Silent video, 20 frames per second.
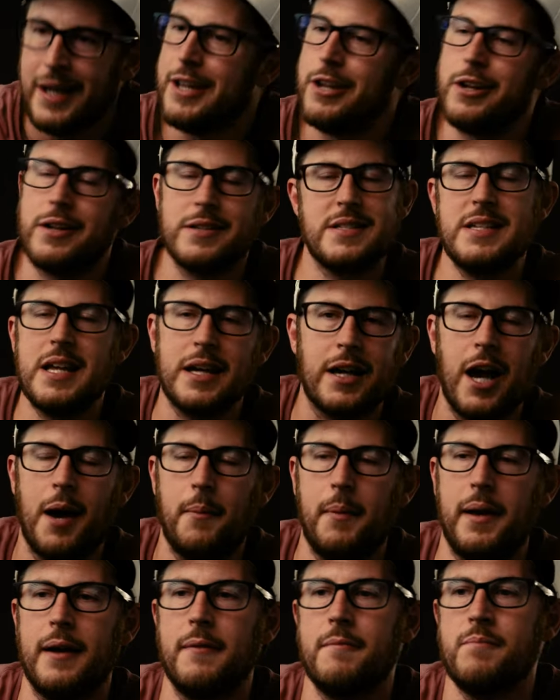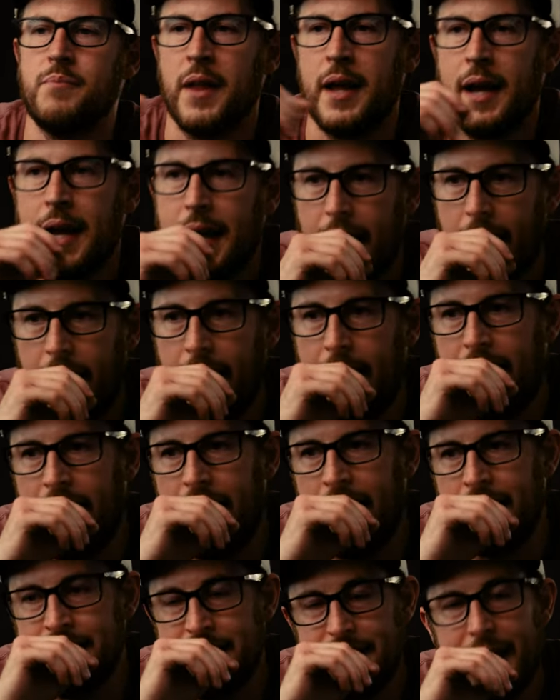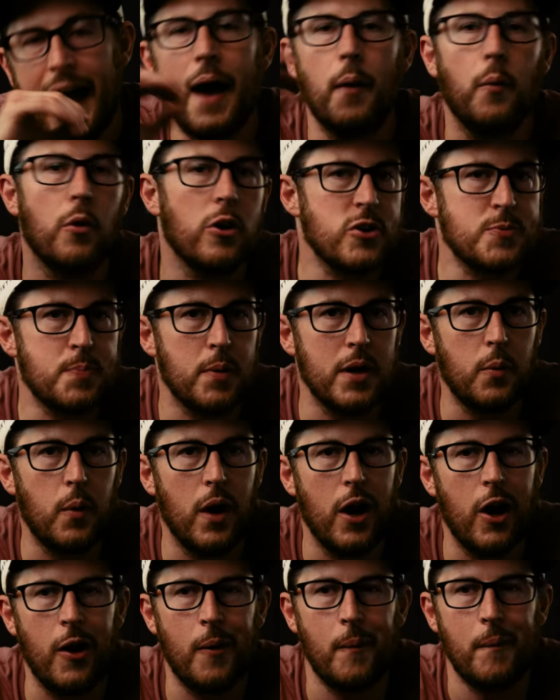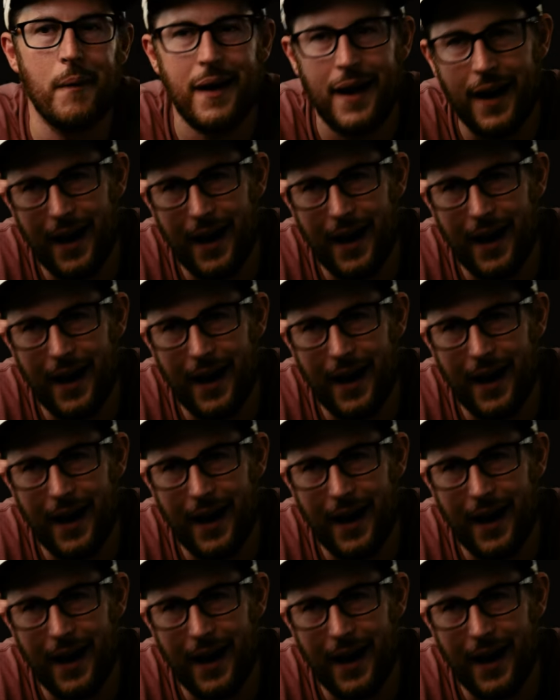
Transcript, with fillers: You can see it coming, and that works pretty well.